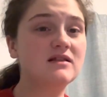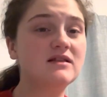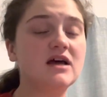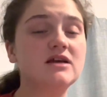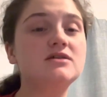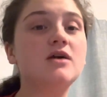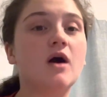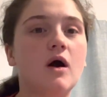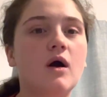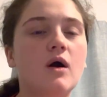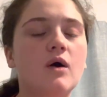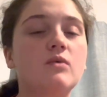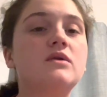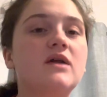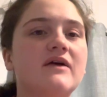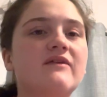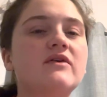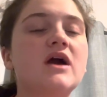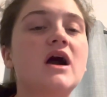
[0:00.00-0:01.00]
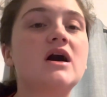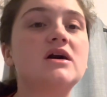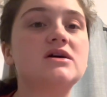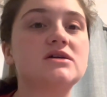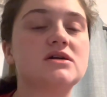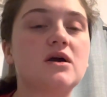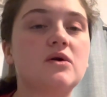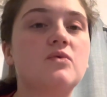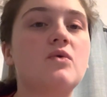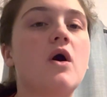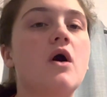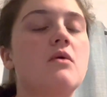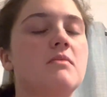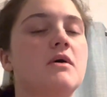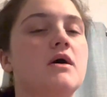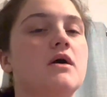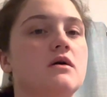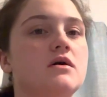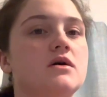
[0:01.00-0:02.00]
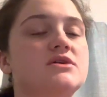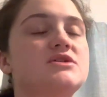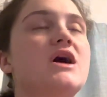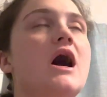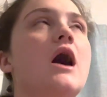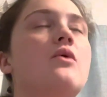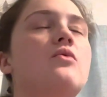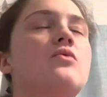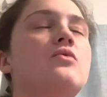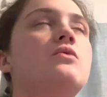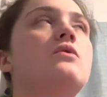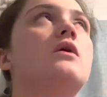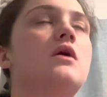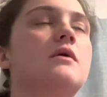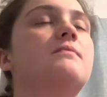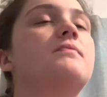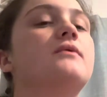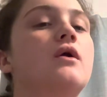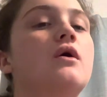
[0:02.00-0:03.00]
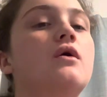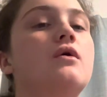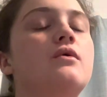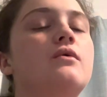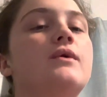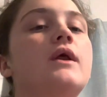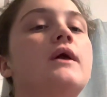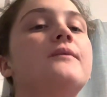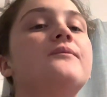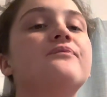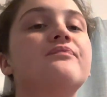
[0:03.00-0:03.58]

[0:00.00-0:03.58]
like, y'all, whenever I, oh my gosh, I will upload